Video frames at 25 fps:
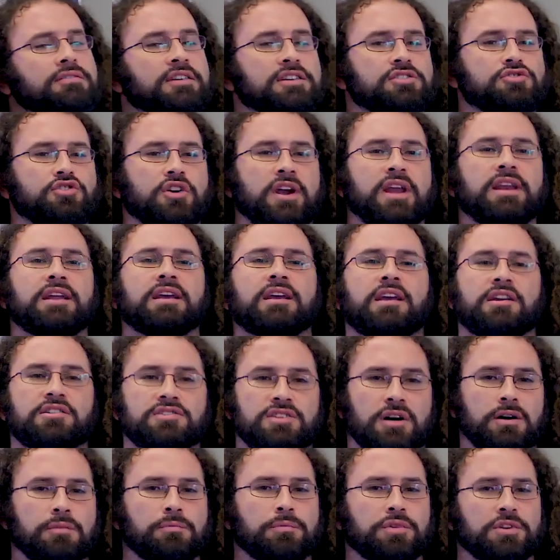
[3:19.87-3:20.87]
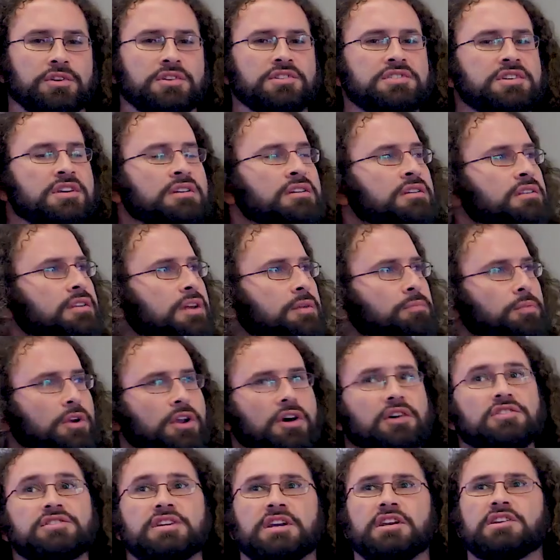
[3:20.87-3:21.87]
of training examples that
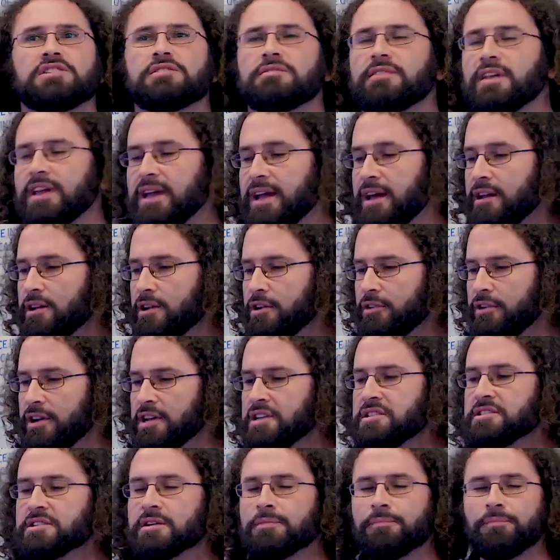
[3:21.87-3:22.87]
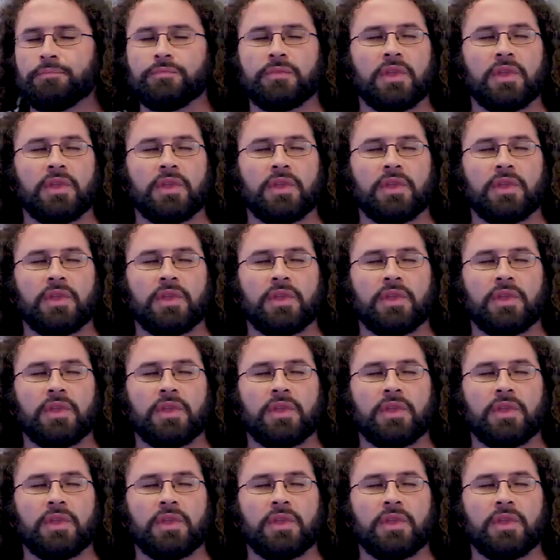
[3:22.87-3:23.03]
belong to each of the categories